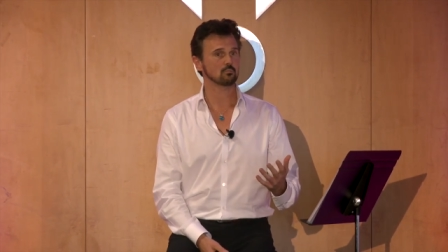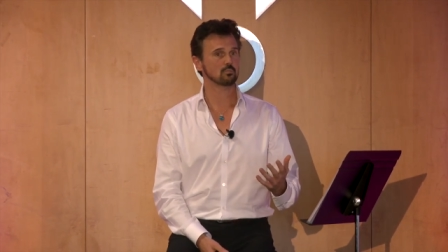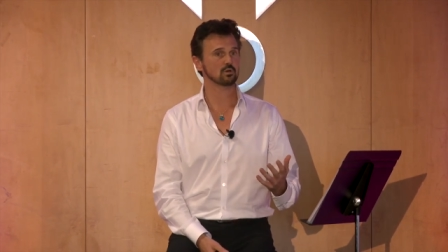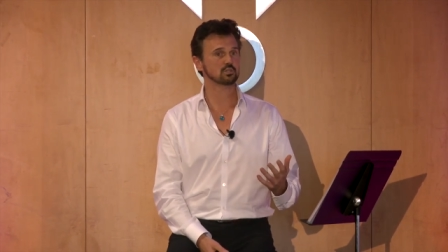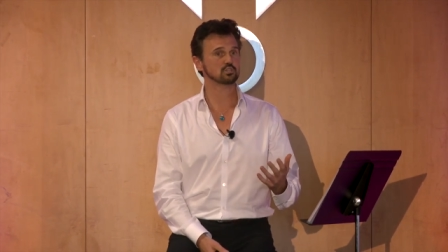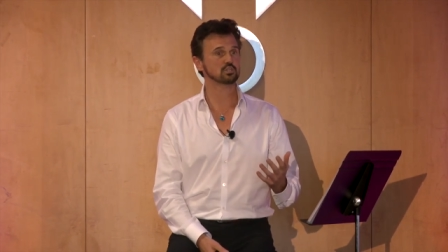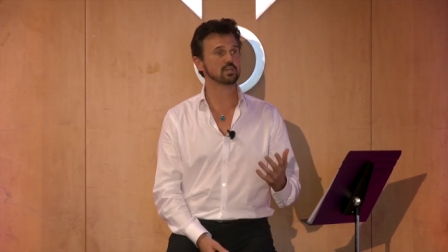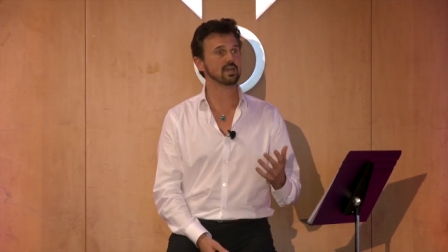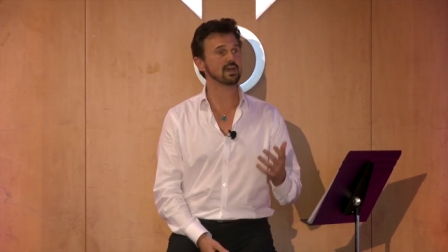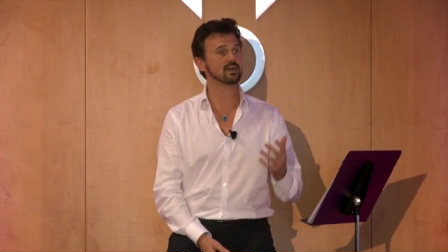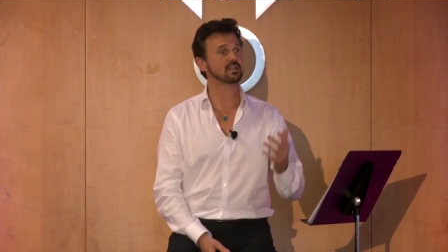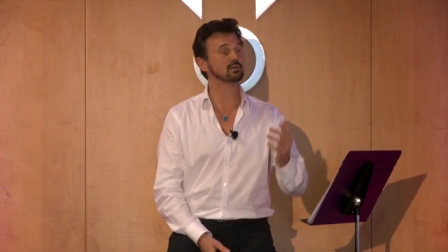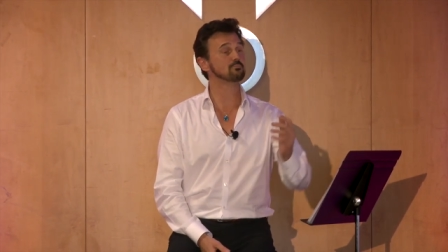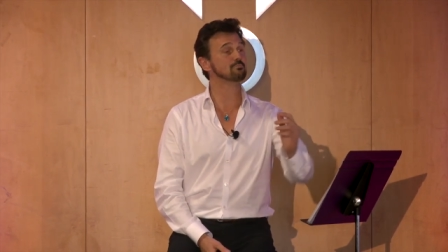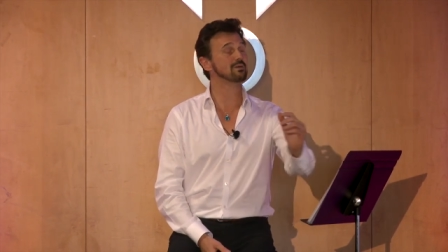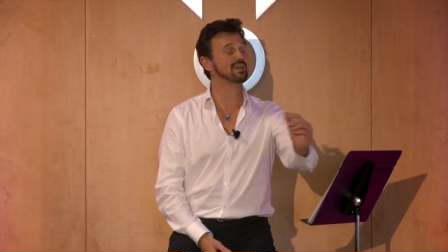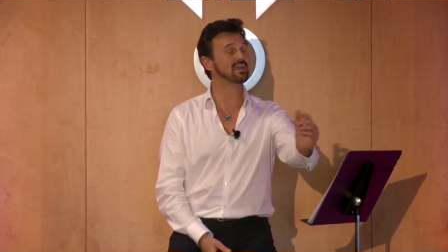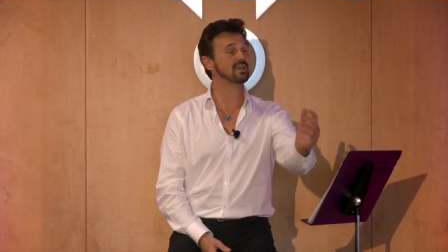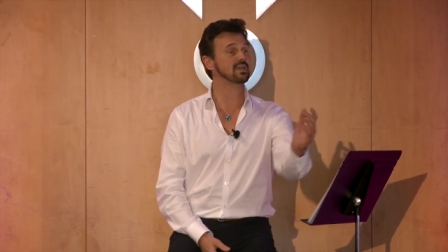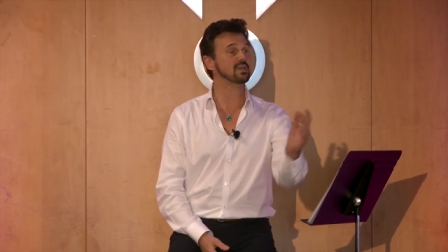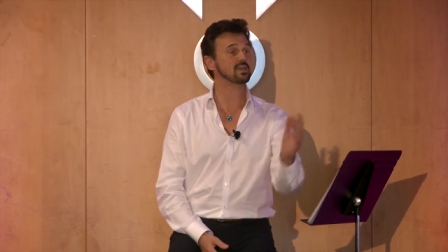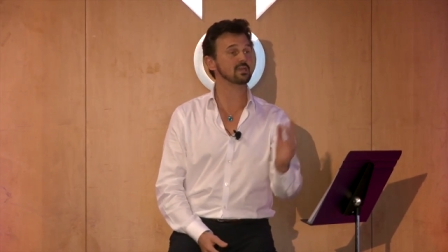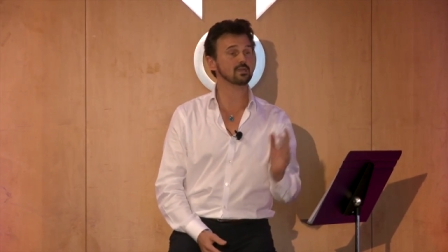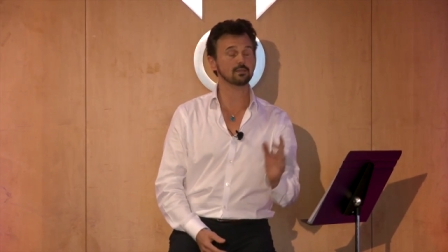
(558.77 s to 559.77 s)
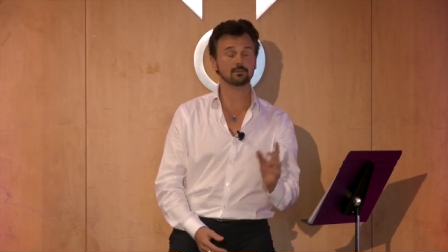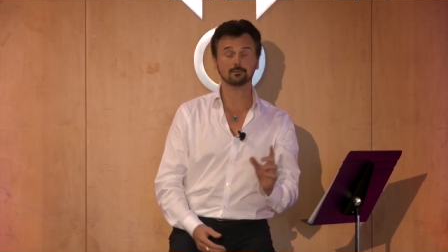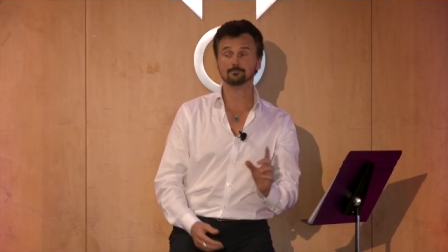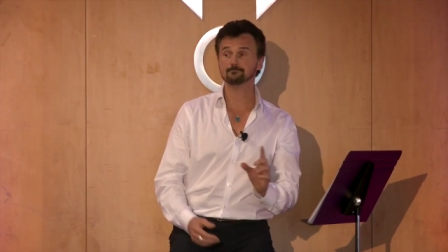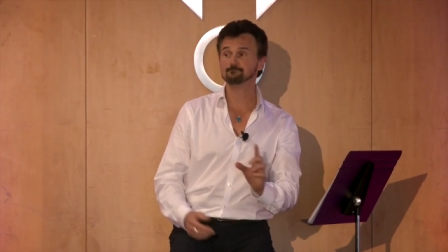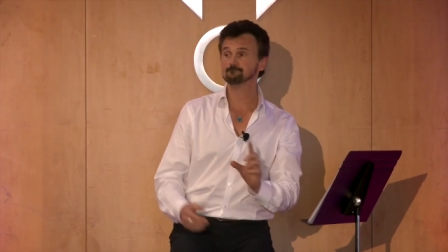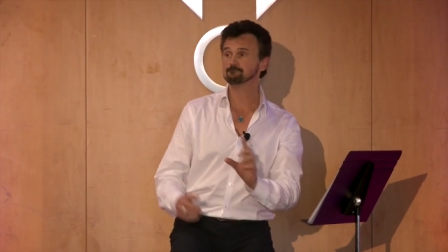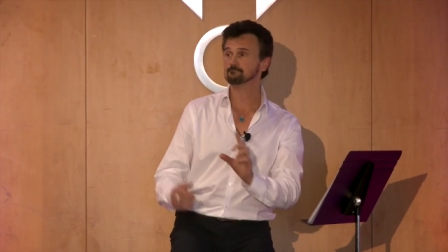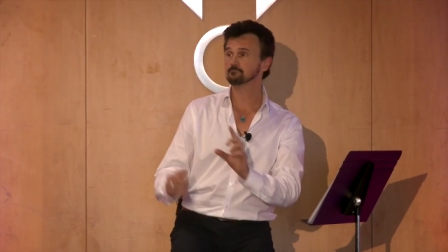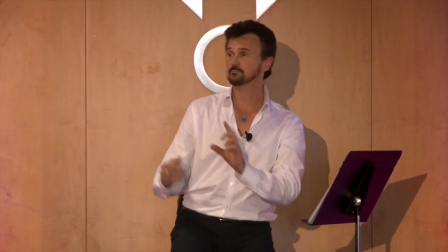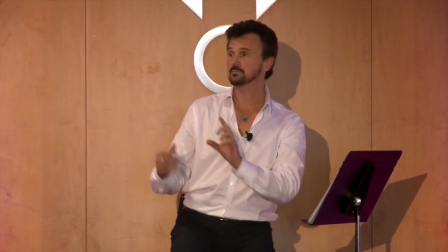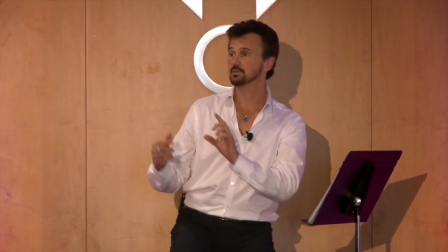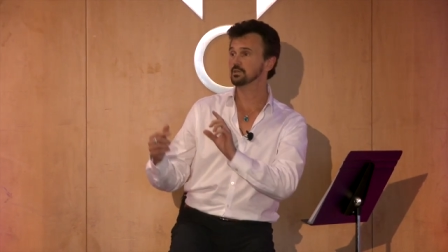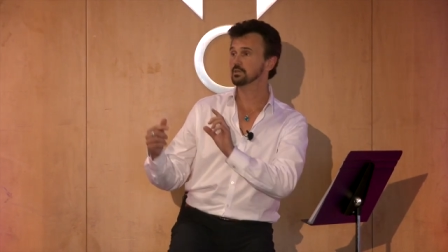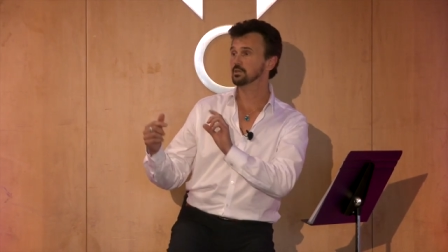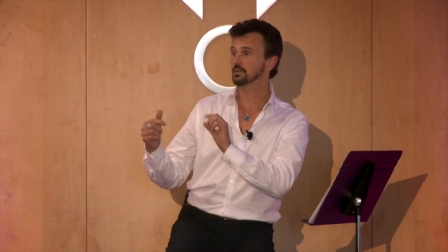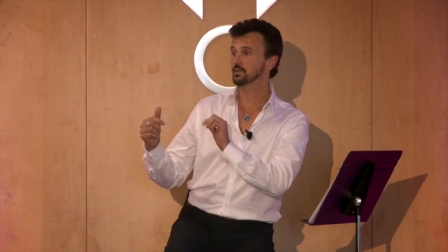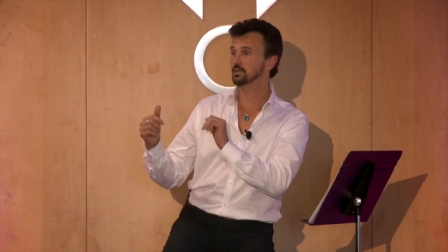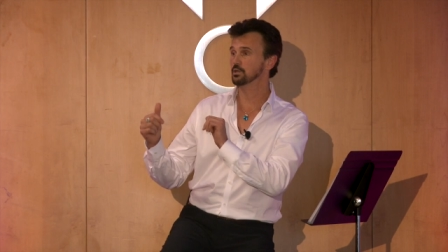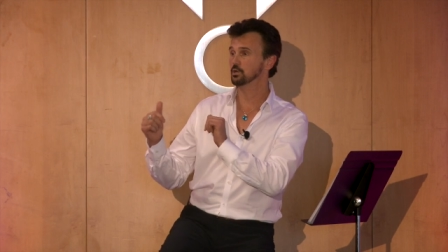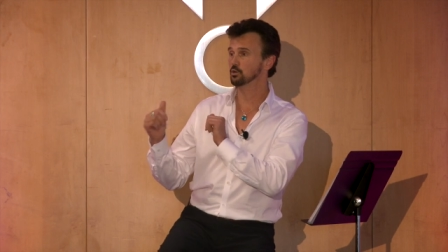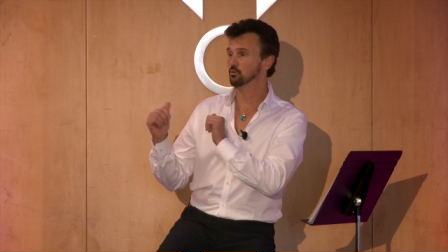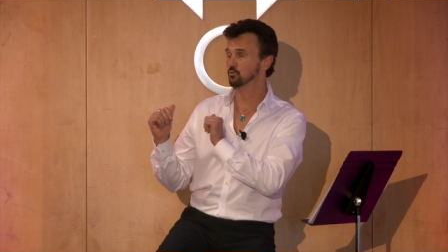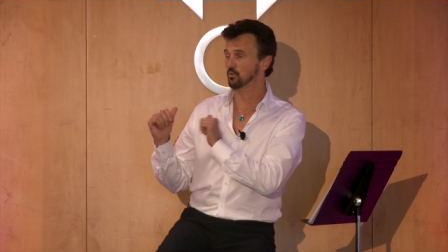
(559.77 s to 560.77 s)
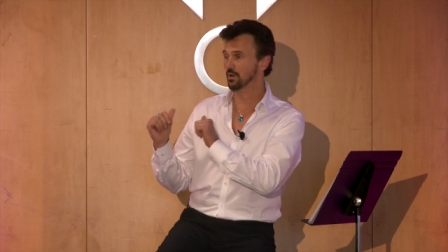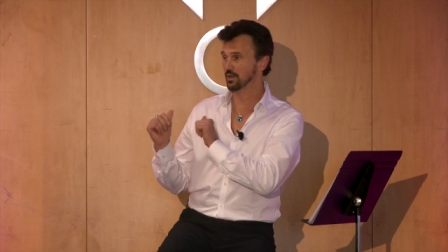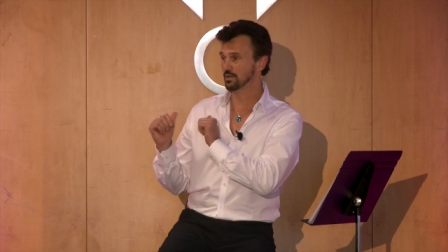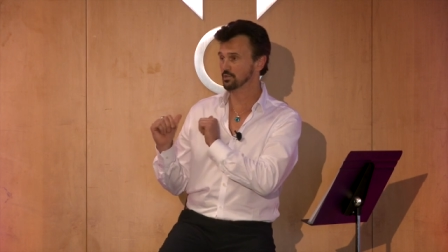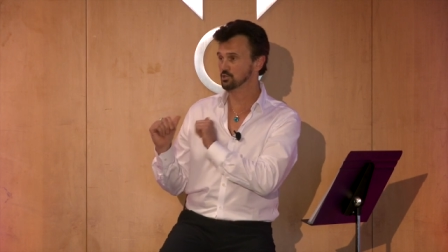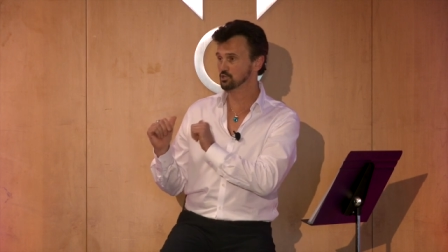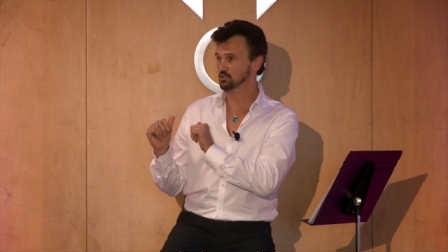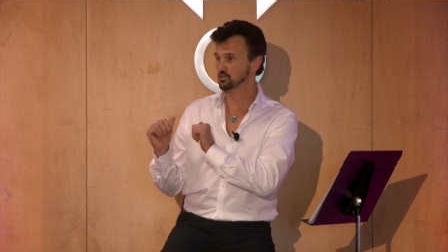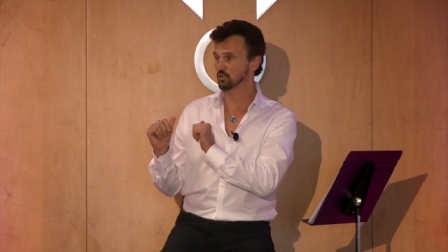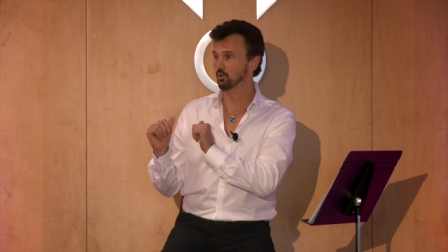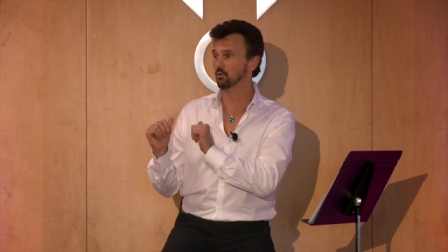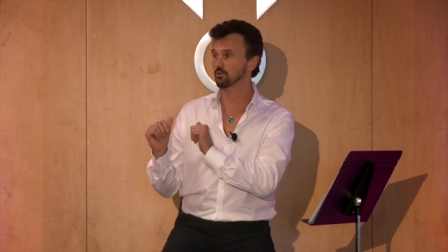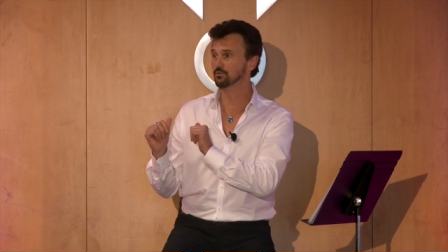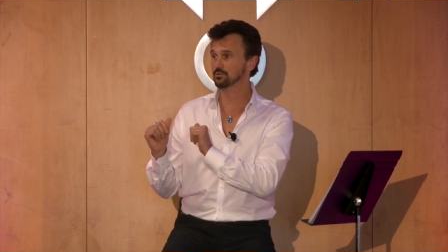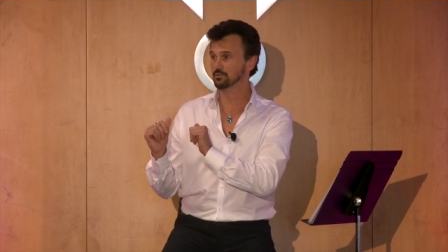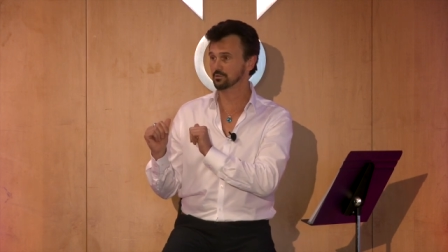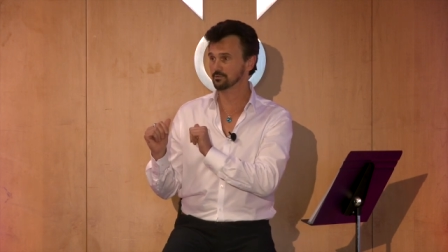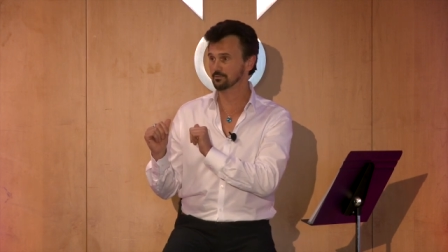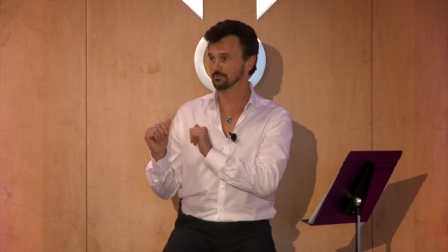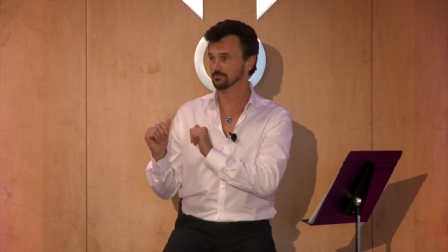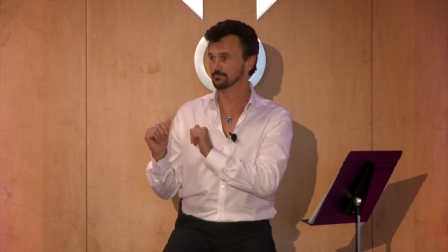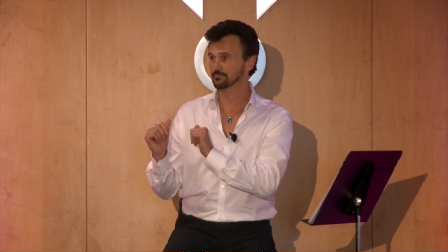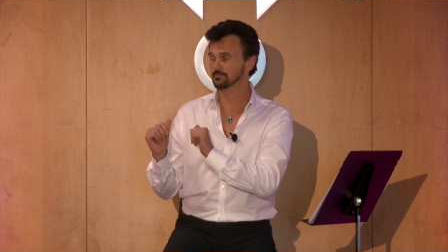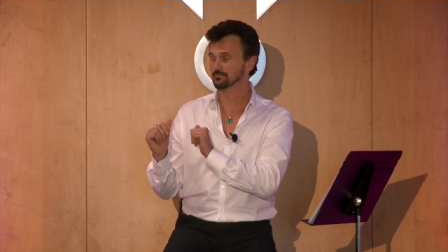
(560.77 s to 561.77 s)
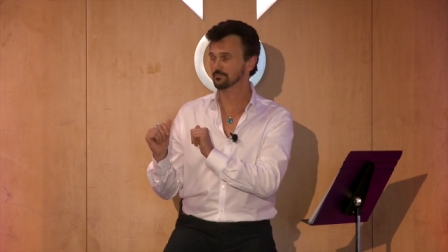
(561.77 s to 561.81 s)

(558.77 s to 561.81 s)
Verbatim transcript: But she had a pain in her right shoulder.